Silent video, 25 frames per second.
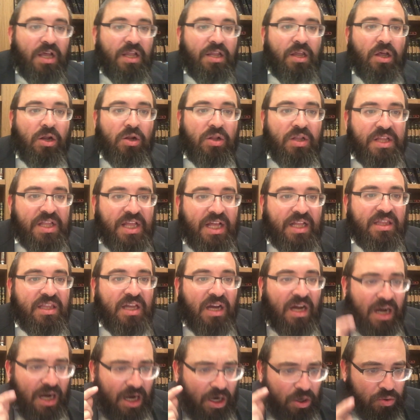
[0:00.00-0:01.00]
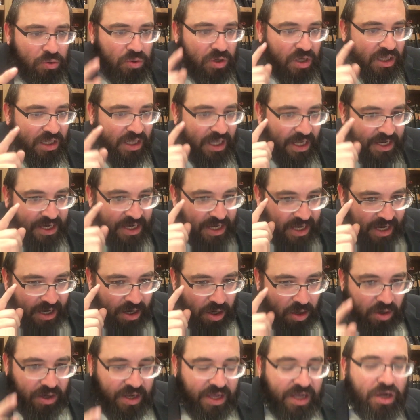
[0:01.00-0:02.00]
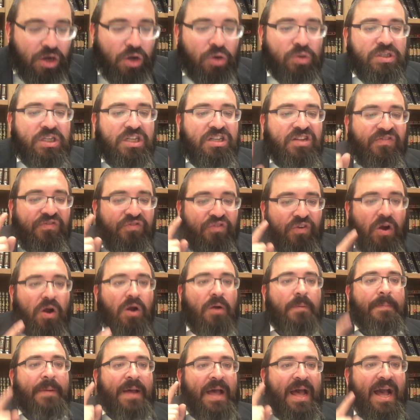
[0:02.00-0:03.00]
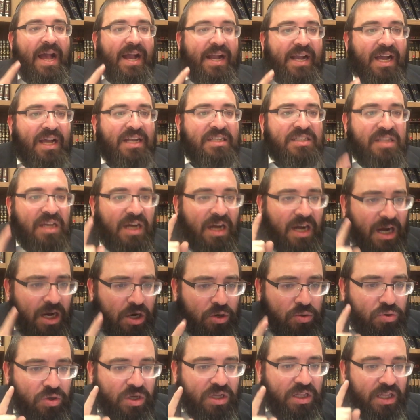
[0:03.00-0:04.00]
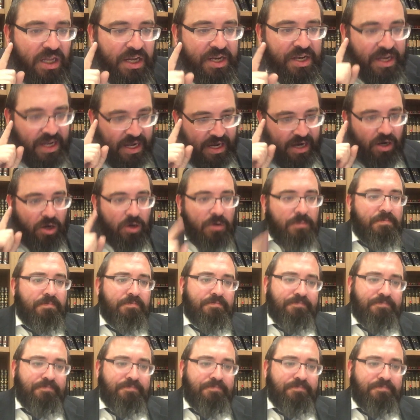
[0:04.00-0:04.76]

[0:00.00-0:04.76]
Not only that, the Aruch Laner, it goes as far back as the Aruch Laner.